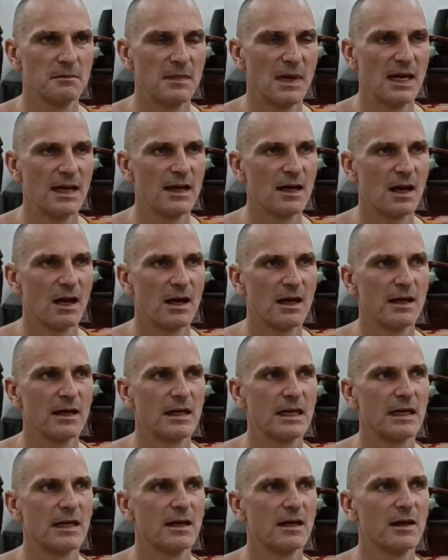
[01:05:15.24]
May
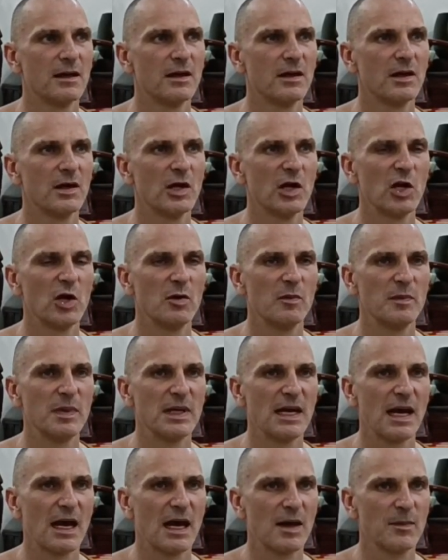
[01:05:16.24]
I
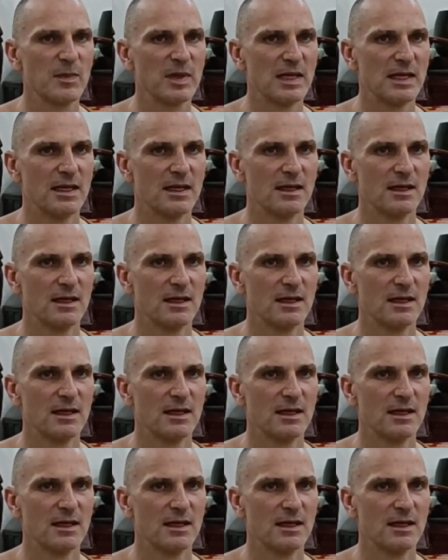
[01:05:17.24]
be happy.